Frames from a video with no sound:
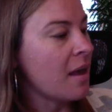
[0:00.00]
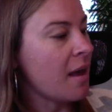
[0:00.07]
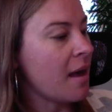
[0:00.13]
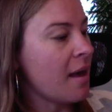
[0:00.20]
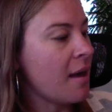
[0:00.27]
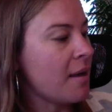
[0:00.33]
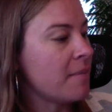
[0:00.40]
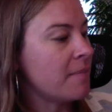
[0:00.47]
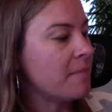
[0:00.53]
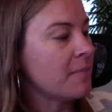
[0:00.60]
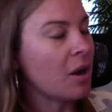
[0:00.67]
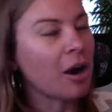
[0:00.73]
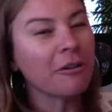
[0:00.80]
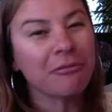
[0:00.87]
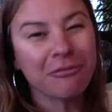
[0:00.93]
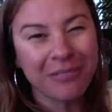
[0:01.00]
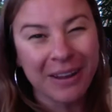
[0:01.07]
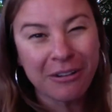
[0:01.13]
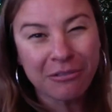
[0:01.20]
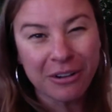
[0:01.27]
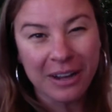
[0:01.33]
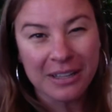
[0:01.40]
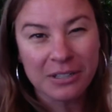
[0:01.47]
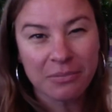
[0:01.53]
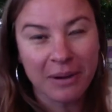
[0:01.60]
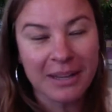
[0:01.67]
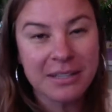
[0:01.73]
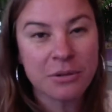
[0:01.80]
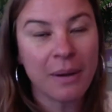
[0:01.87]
um, our favorites, right?